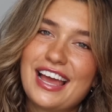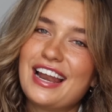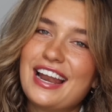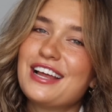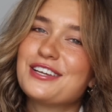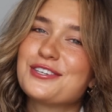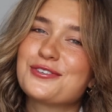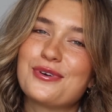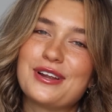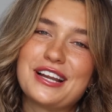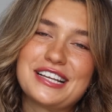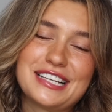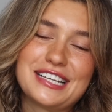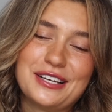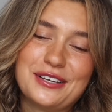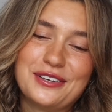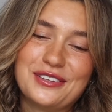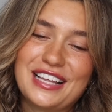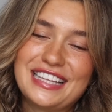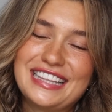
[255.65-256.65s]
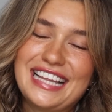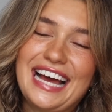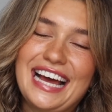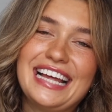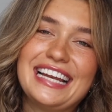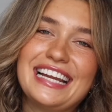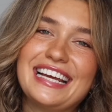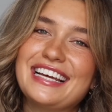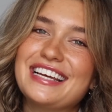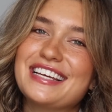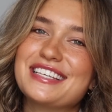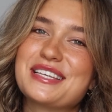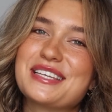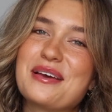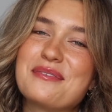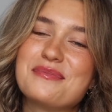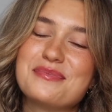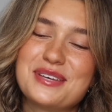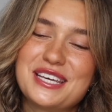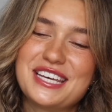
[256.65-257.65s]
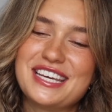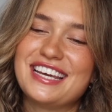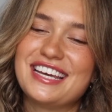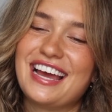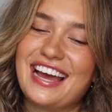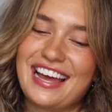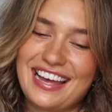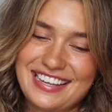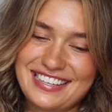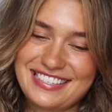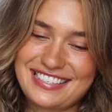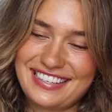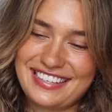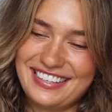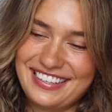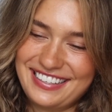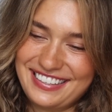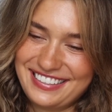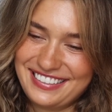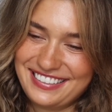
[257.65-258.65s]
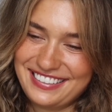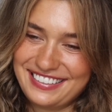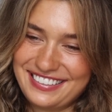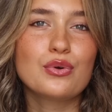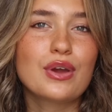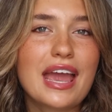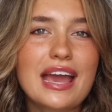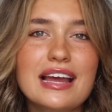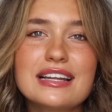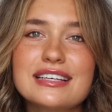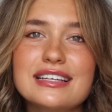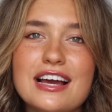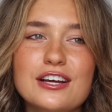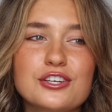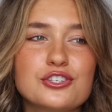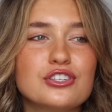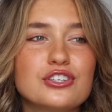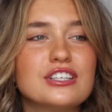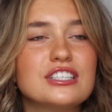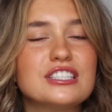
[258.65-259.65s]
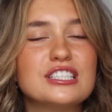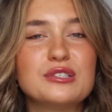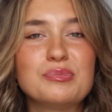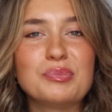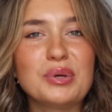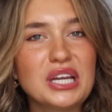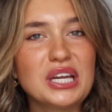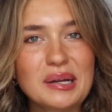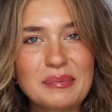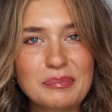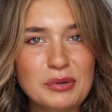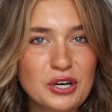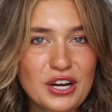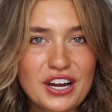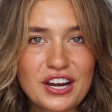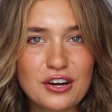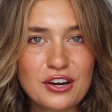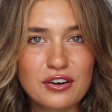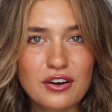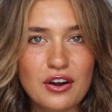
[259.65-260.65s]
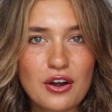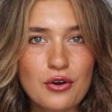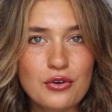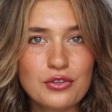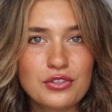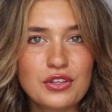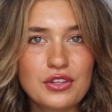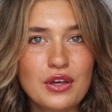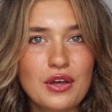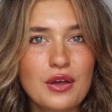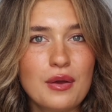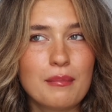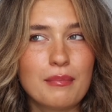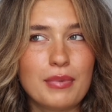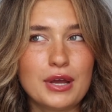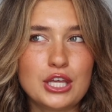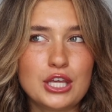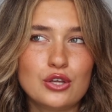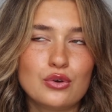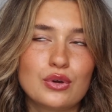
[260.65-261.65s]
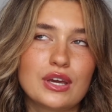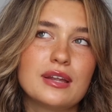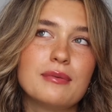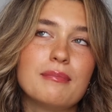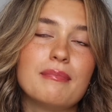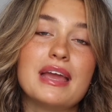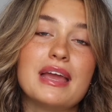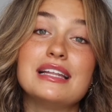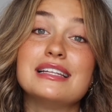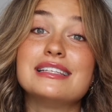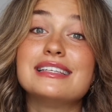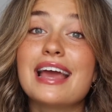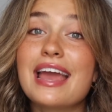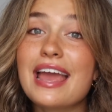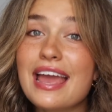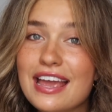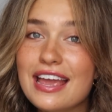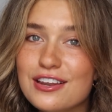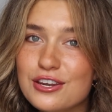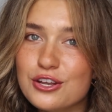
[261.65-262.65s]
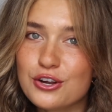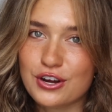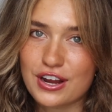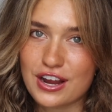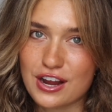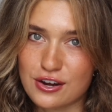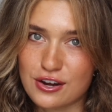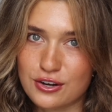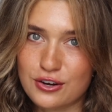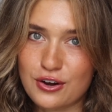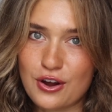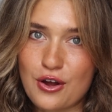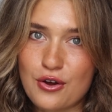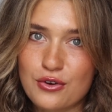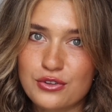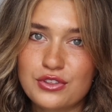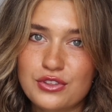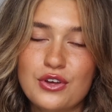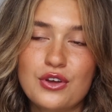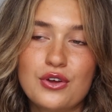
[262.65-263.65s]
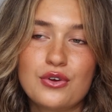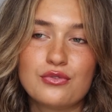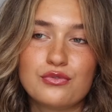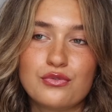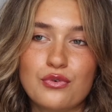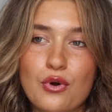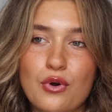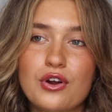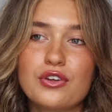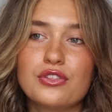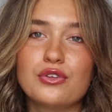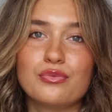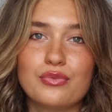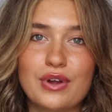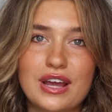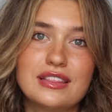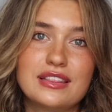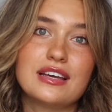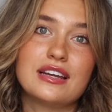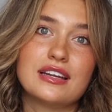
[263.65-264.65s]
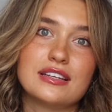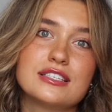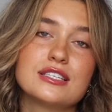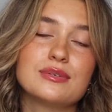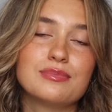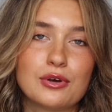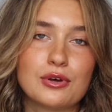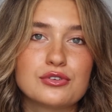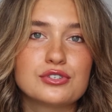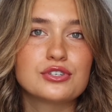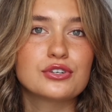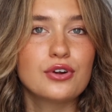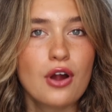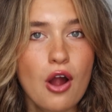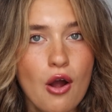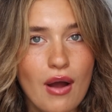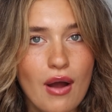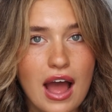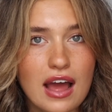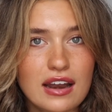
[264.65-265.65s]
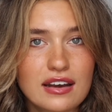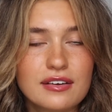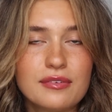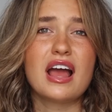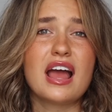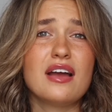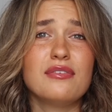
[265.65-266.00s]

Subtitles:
And I just want to tell you that that is BS. You can't actually speed up your hair growth, but you can maintain your hair growth for the rate that it's supposed to grow at.